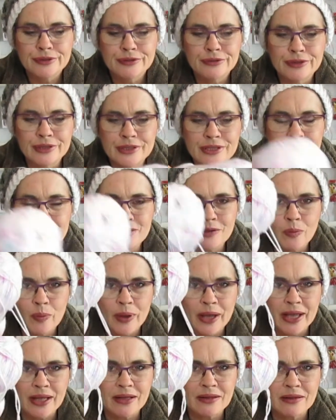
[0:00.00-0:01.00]
What's the
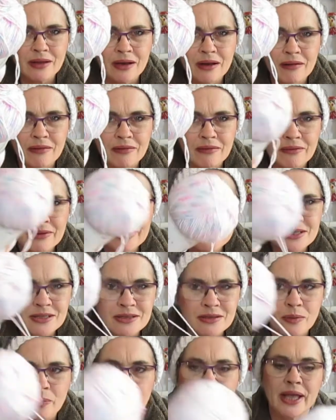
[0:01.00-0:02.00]
weight though? What's
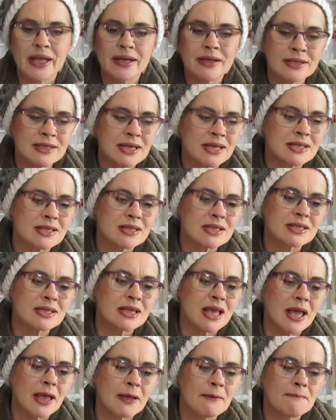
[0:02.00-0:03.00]
the weight? It doesn't
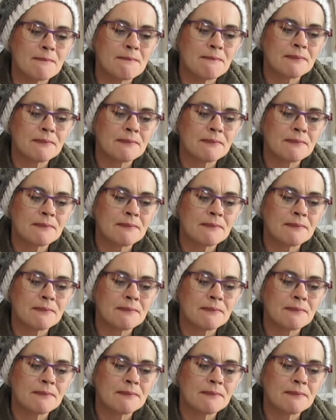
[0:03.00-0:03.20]
say.